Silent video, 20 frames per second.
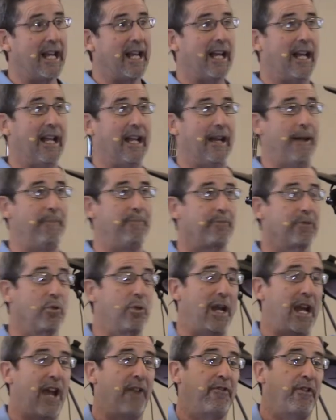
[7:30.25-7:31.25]
Um,
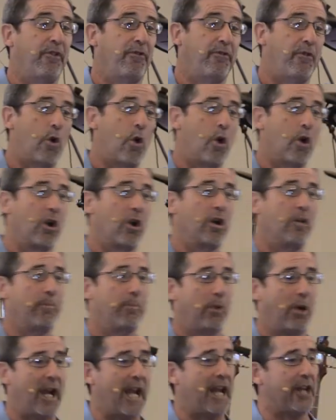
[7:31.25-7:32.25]
we have four
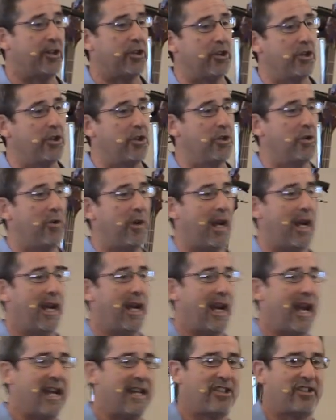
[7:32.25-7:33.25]
brand new
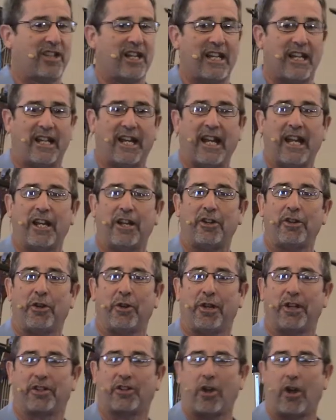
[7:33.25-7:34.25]
AC and heating
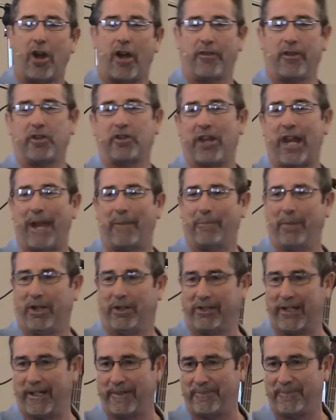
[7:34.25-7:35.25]
units on the JAM
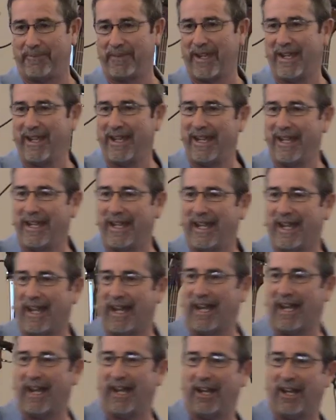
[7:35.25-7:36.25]
building.
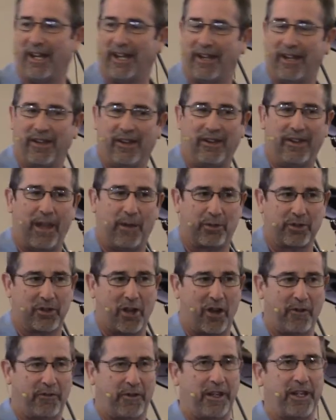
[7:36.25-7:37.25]
Uh, that was
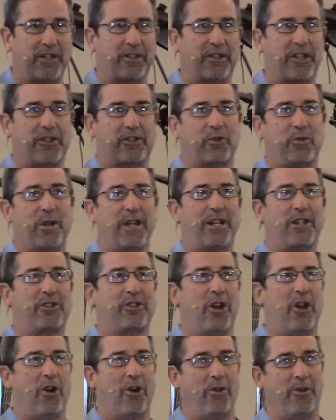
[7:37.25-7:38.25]
all finished this week,
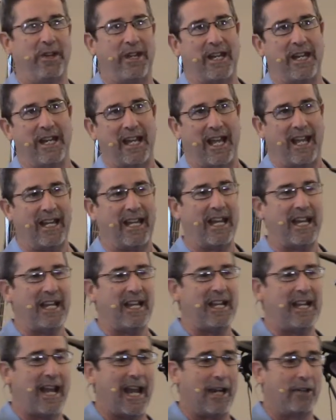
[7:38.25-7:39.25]
so the uh,
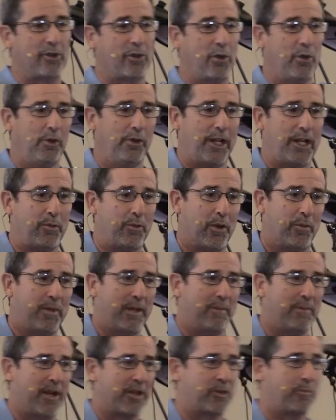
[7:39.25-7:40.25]
heating and cooling will
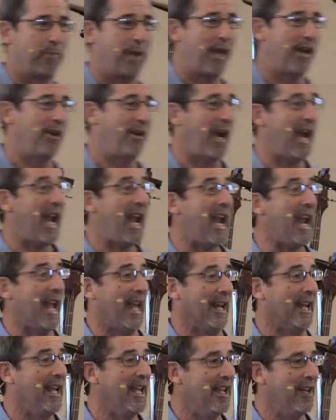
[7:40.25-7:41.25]
be much better
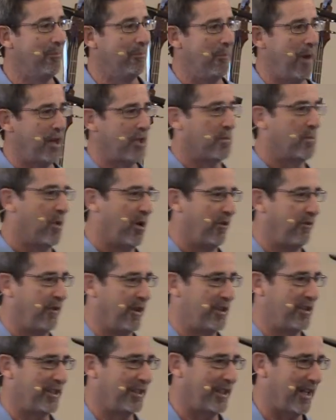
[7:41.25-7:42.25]
and much more
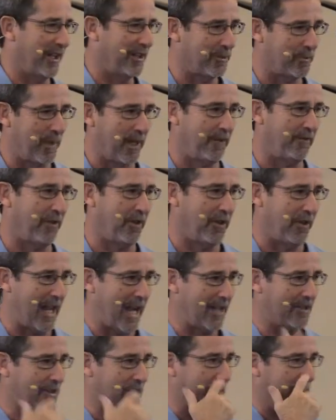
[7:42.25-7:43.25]
efficient than it's been for the
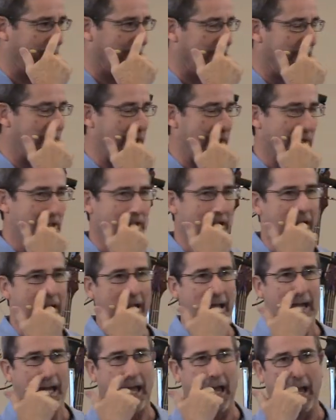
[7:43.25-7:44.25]
last couple of years.
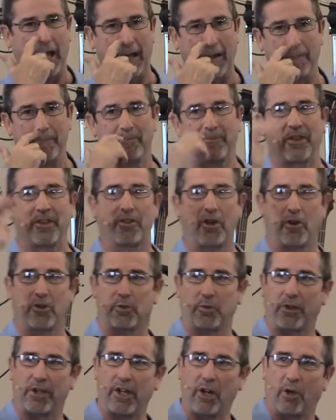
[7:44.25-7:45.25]
Um,
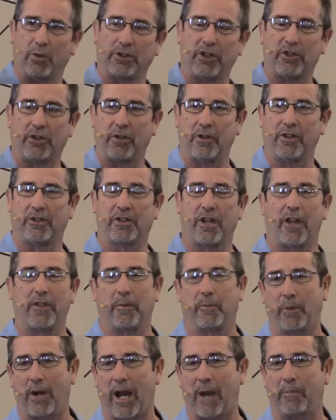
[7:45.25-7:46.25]
those were the oldest units on the
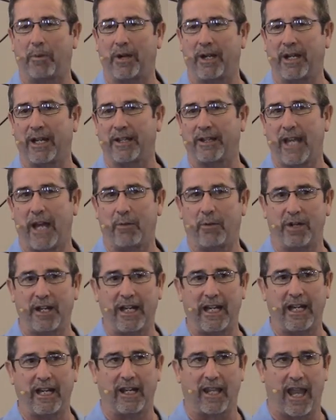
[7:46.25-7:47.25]
property, and they were
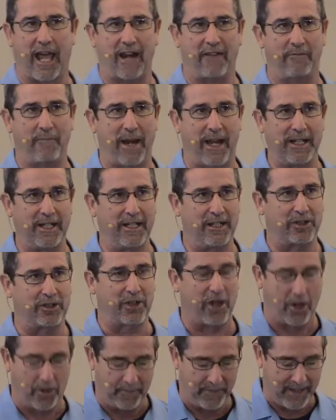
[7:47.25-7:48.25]
needing a lot of maintenance,
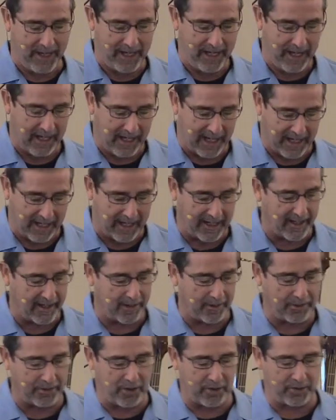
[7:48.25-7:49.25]
so
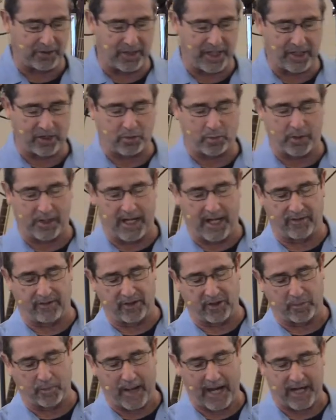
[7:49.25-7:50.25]
uh, those things were done
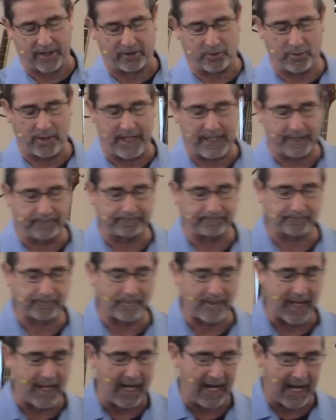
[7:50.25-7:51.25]
this past week.
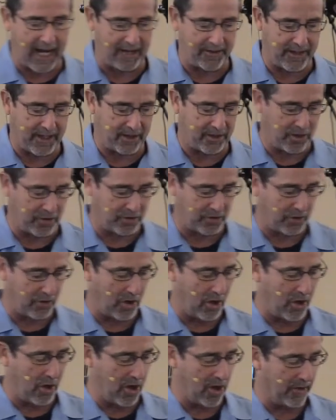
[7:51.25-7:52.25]
I think those are
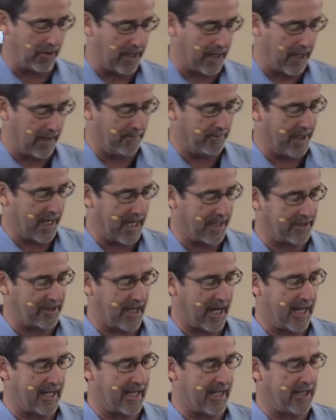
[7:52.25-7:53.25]
all the updates
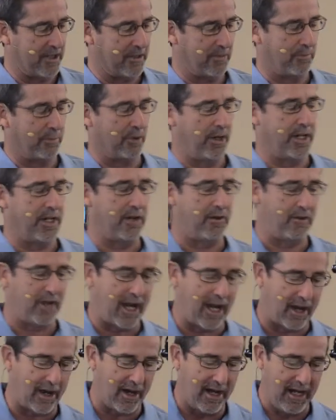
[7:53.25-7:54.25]
I need to bring you
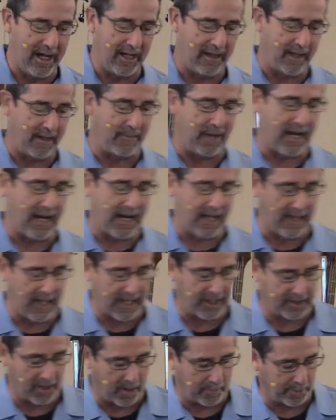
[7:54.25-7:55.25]
there. Let me
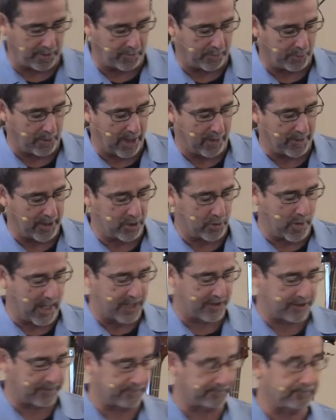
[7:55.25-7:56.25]
highlight a couple of prayer
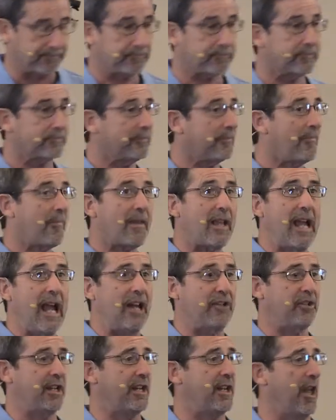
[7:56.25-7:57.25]
requests.
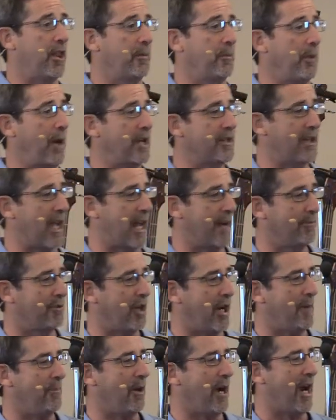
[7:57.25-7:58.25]
Actually, another praise item.
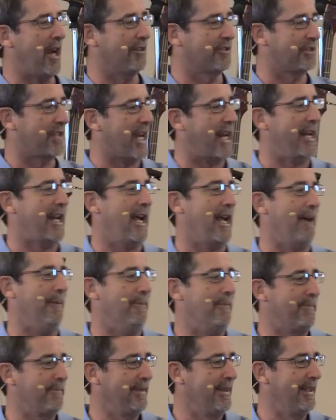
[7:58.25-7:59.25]
Jerry Brown, stand up.